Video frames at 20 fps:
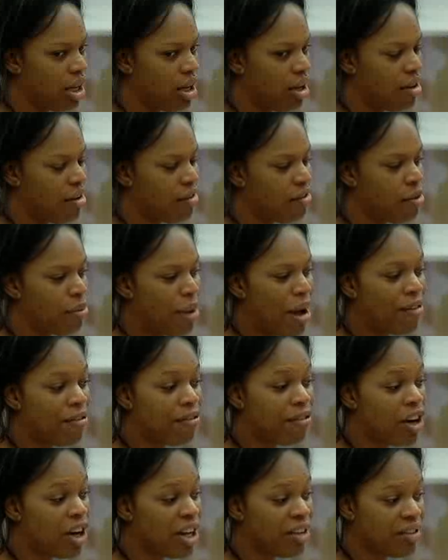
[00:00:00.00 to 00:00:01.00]
for about
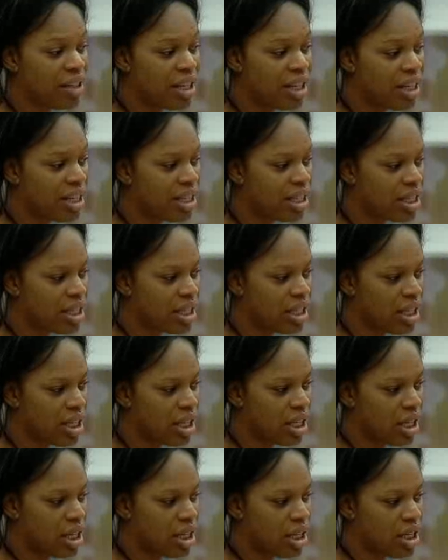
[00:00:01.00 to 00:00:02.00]
five years, mm.
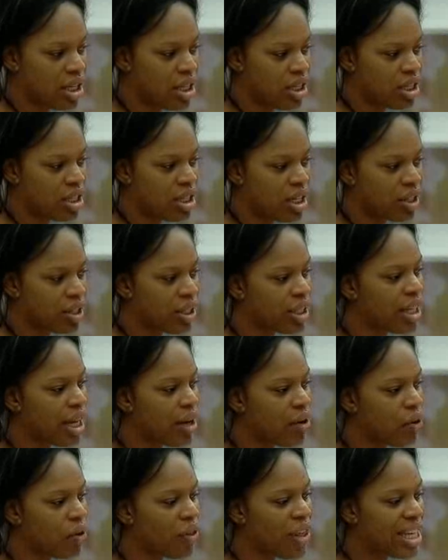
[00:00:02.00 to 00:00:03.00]
so I could get all
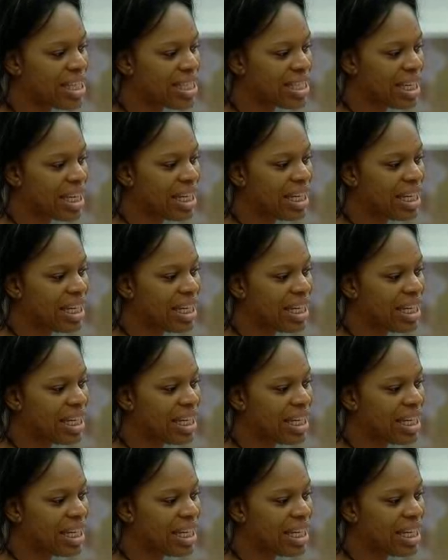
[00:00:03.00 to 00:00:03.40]
their skincare.